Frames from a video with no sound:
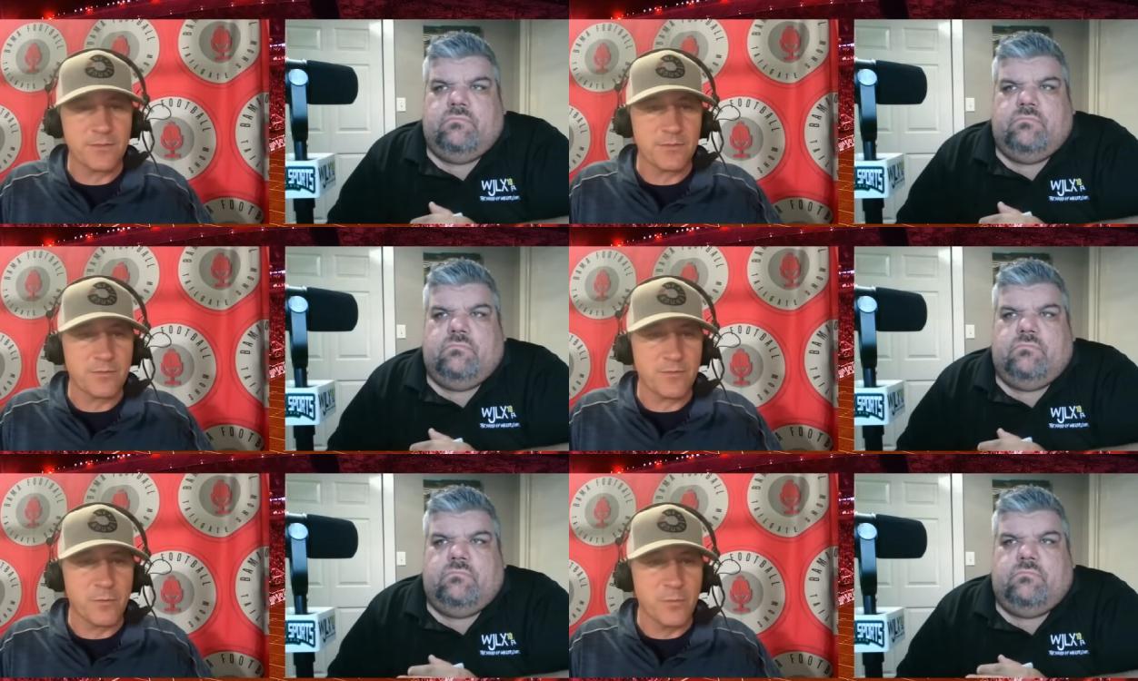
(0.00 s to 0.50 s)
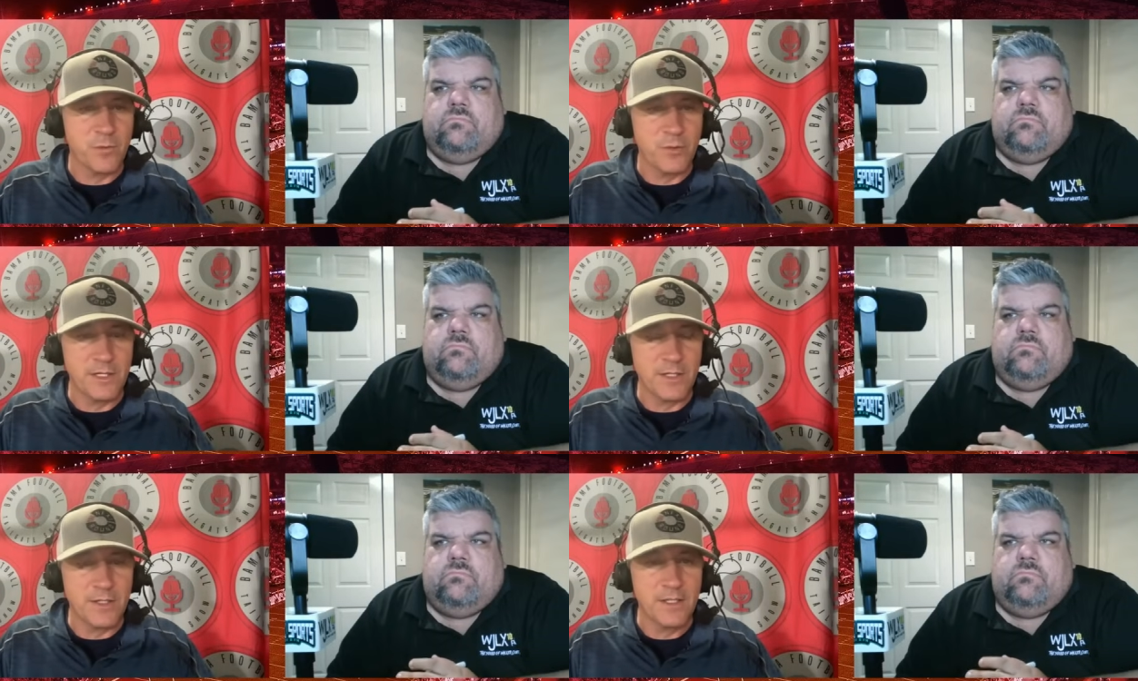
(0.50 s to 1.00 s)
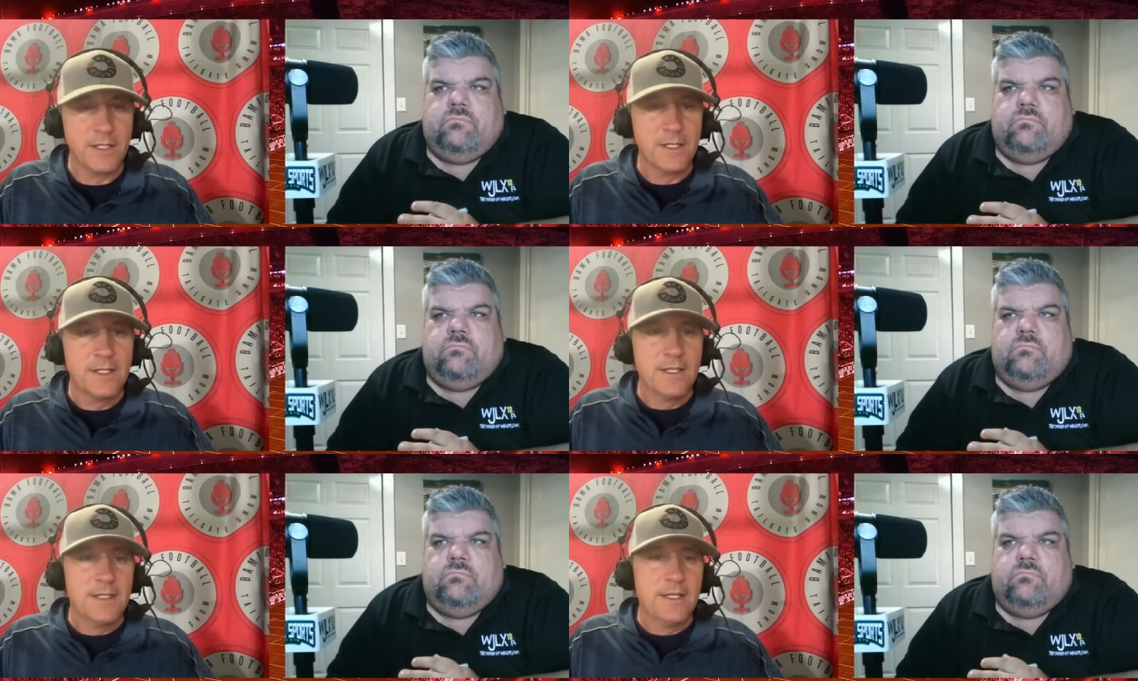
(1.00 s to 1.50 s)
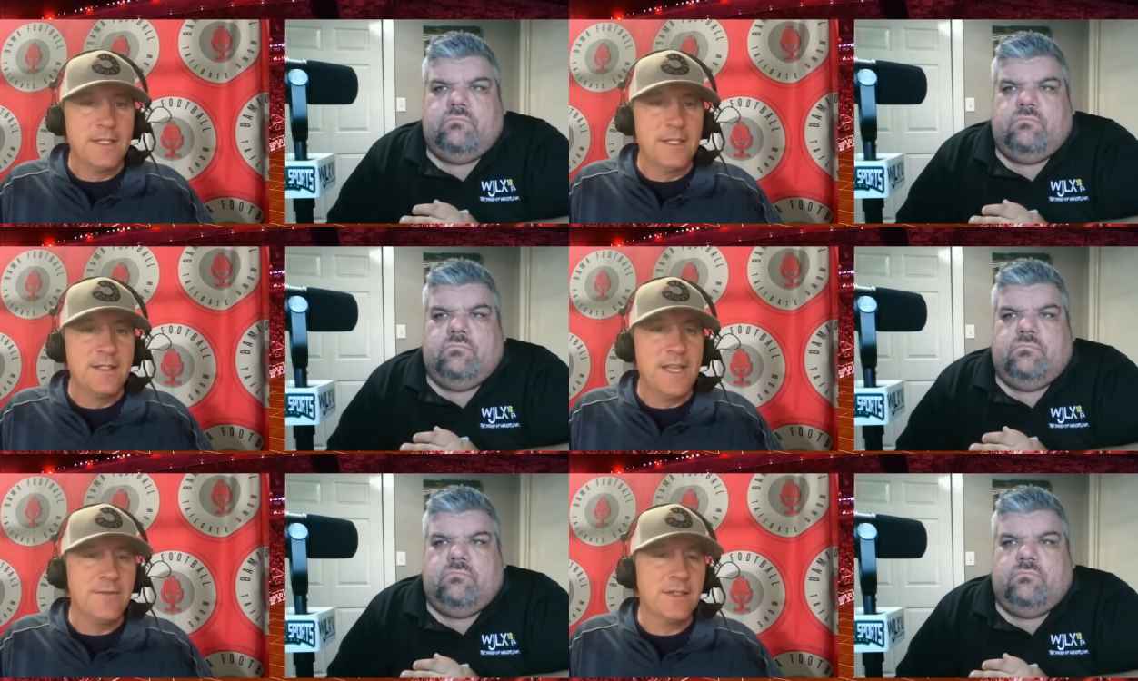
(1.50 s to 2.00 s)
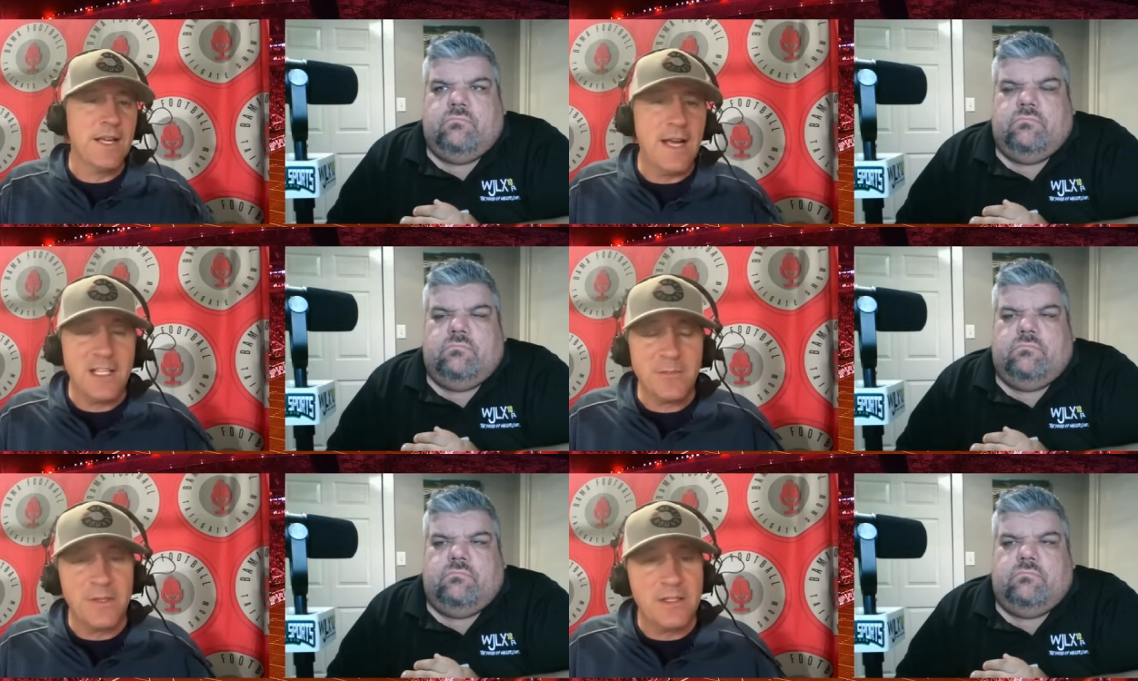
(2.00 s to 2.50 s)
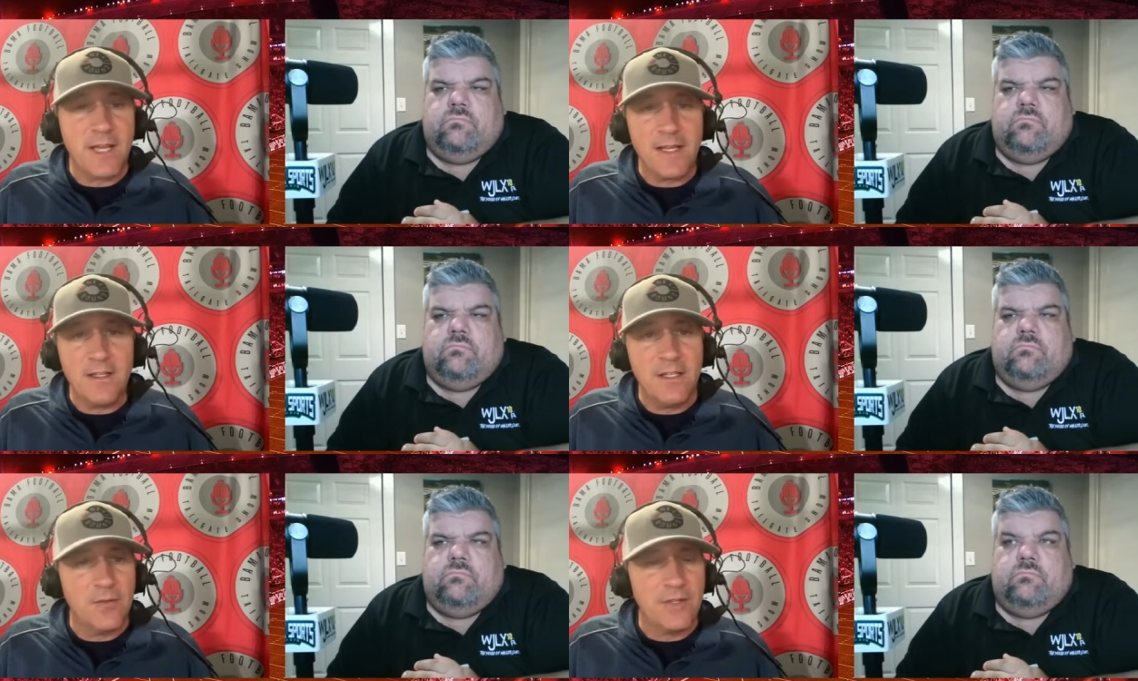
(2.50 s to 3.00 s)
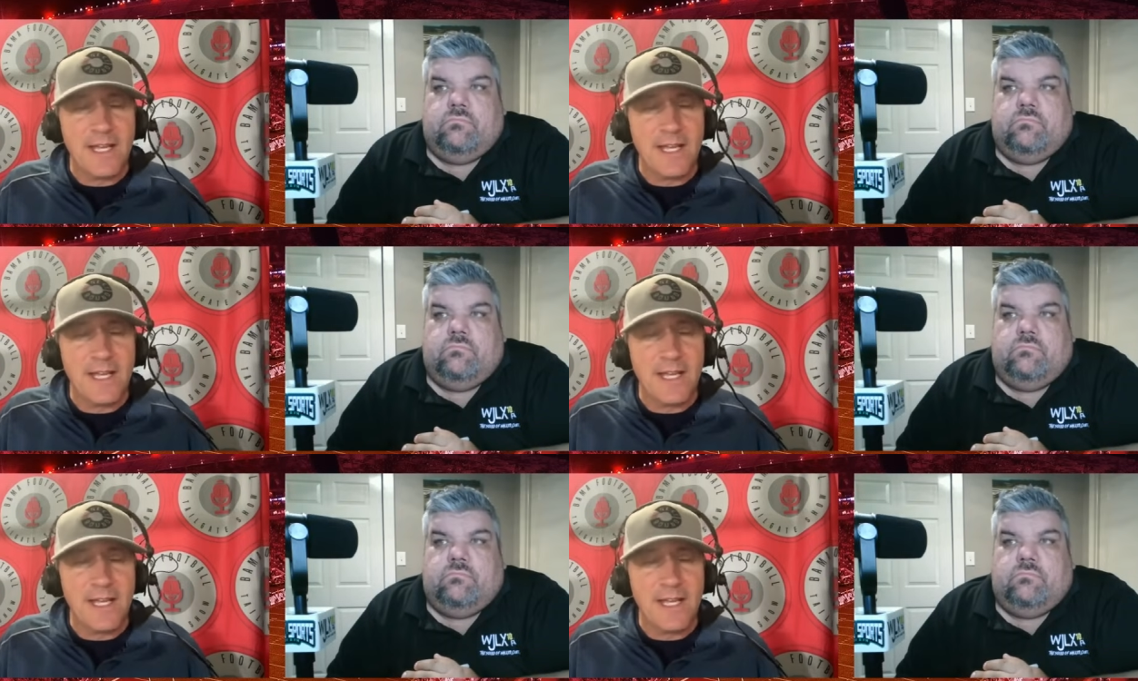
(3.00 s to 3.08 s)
Speaker 1: from what we hear. And then Devin Cosby, you know, the